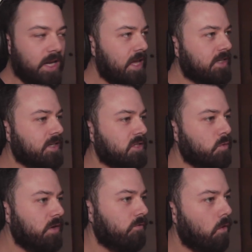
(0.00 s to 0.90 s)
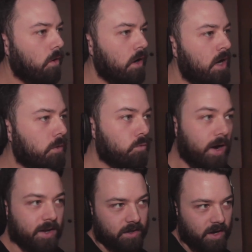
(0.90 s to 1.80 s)
and the EXS24 will
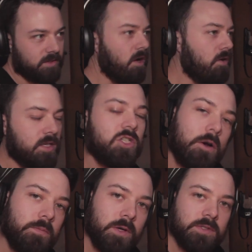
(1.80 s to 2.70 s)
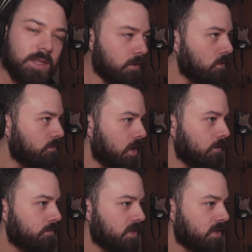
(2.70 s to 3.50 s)
recognize all these sharp notes that you've done.